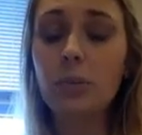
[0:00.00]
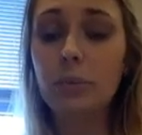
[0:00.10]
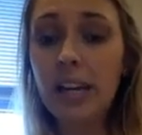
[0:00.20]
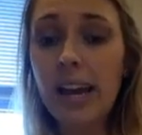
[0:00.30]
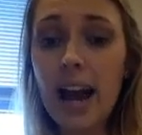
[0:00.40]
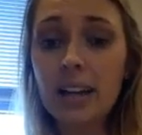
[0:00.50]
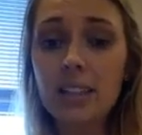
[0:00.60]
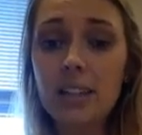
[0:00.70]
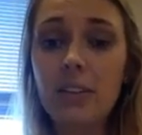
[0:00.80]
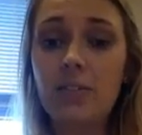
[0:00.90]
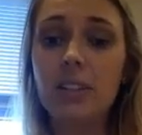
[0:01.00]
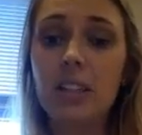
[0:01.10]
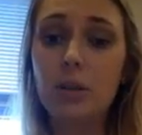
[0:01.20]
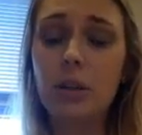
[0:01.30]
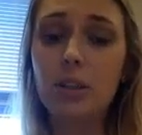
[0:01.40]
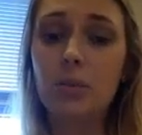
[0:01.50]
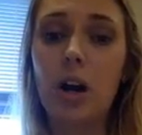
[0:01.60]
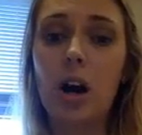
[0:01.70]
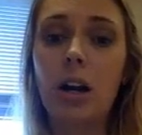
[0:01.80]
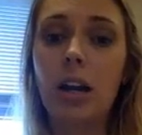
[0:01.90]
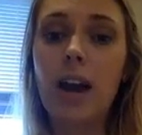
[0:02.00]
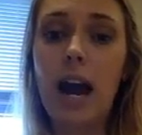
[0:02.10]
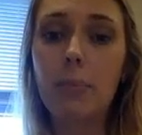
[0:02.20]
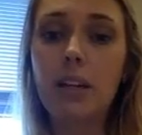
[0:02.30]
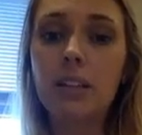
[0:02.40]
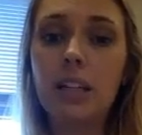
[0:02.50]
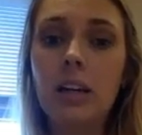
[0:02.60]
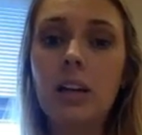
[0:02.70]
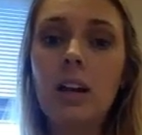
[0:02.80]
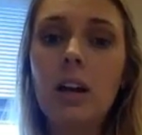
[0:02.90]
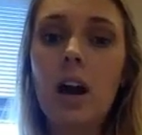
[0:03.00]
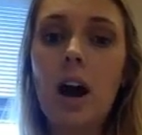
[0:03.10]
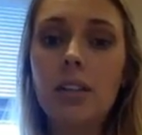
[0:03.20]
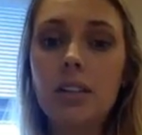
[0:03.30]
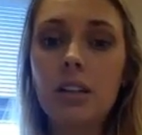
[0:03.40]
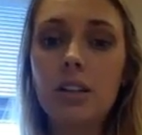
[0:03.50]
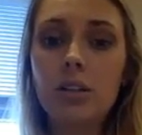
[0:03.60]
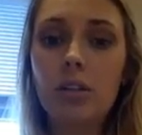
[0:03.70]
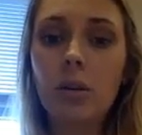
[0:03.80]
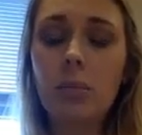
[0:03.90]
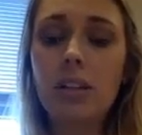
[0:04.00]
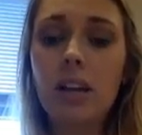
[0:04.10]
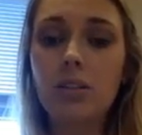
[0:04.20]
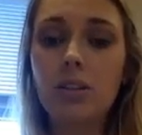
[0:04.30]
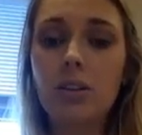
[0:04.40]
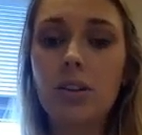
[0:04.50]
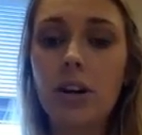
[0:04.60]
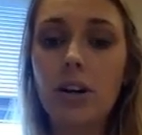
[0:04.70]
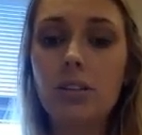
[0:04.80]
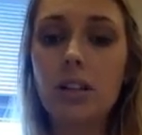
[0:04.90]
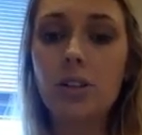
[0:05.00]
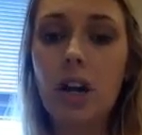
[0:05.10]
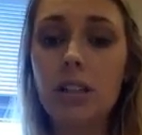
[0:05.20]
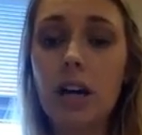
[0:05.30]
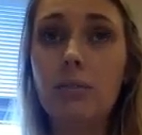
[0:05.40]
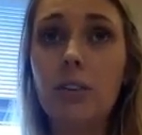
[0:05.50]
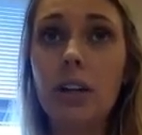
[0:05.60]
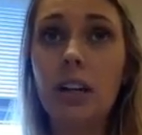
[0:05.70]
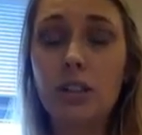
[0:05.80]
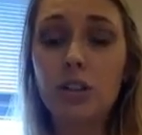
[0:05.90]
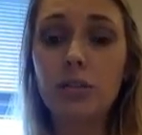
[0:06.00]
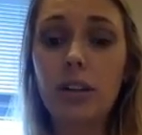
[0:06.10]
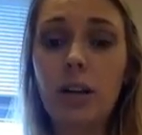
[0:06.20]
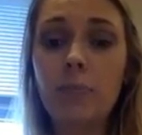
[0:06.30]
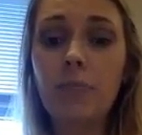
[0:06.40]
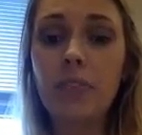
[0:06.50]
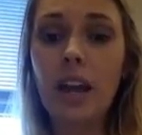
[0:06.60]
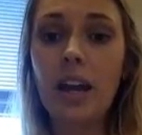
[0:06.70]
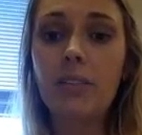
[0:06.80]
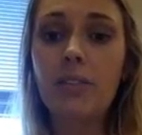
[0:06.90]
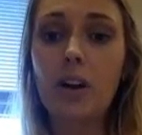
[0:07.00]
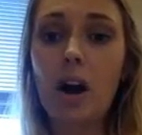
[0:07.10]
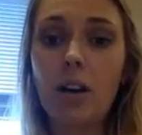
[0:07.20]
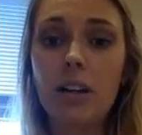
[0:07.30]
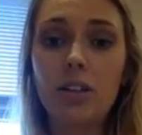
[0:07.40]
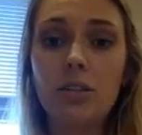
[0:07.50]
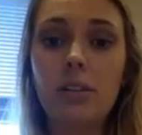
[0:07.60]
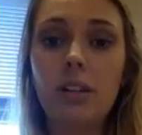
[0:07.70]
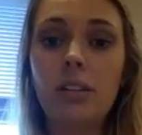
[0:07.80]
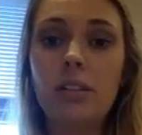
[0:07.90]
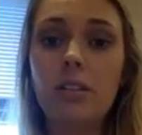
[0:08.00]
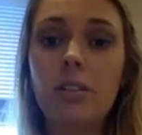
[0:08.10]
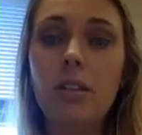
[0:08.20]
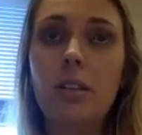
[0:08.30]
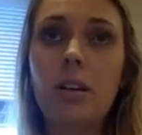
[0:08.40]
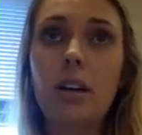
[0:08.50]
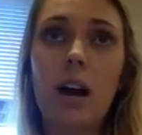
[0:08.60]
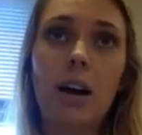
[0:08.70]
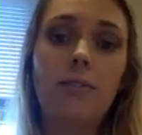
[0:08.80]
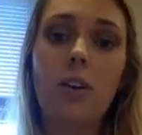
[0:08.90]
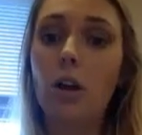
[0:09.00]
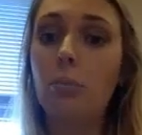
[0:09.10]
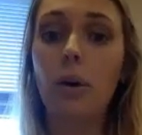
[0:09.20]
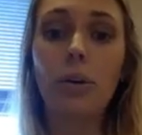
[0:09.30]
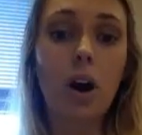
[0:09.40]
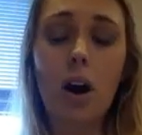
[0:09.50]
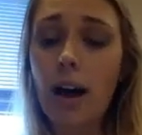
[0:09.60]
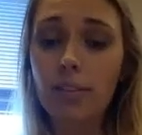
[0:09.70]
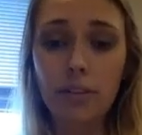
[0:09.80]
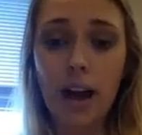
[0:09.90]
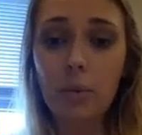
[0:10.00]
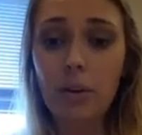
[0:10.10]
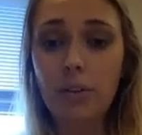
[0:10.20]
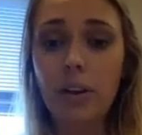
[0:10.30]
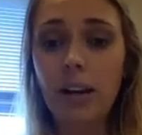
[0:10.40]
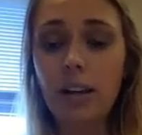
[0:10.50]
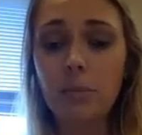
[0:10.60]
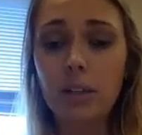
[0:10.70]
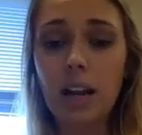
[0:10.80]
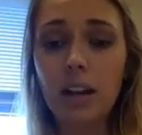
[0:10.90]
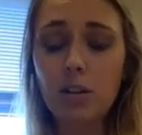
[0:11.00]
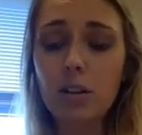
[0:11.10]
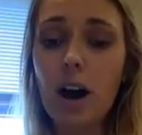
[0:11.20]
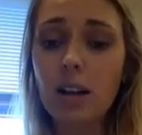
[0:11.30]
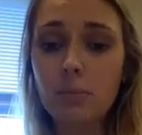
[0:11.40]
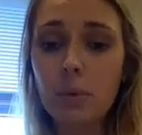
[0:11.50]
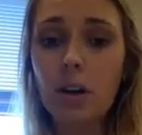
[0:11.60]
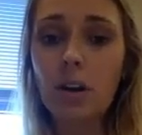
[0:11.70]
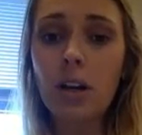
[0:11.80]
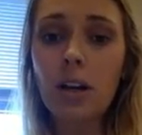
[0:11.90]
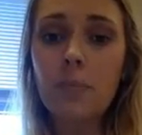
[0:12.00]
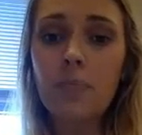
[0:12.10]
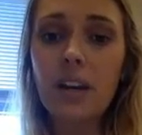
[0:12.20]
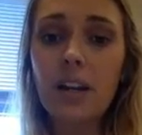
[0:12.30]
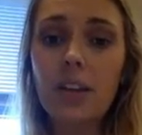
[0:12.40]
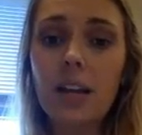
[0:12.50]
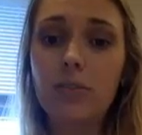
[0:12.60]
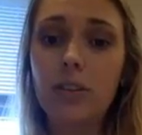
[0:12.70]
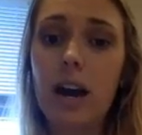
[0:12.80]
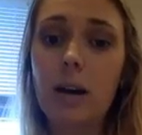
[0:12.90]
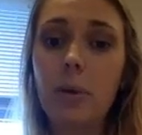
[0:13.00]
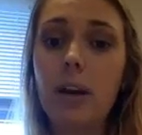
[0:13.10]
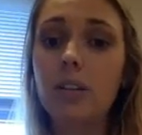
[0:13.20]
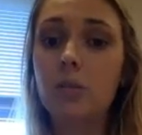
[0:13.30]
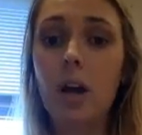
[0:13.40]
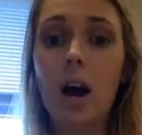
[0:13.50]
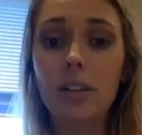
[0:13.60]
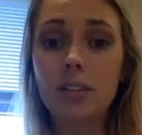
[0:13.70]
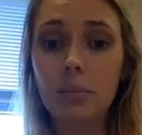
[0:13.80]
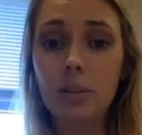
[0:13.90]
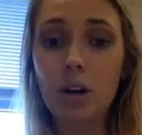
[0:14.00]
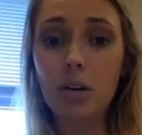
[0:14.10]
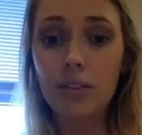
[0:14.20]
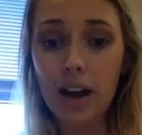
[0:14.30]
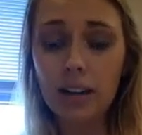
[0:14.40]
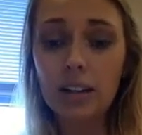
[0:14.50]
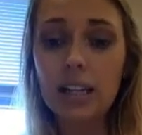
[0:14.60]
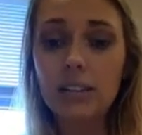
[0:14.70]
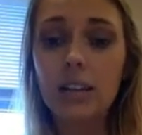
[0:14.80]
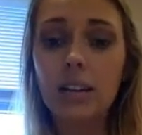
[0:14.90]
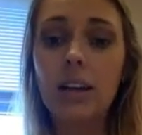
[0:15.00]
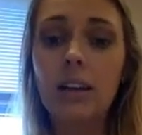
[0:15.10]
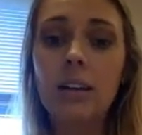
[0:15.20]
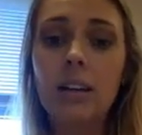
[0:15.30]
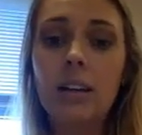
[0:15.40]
Reactive, if the situation were to already have happened, obviously the student would be taken to the nurse and checked out for an injury, and if there are injuries, follow protocol after that, whether they need to be taken to the hospital, anything after that. Parents would obviously be notified instantly.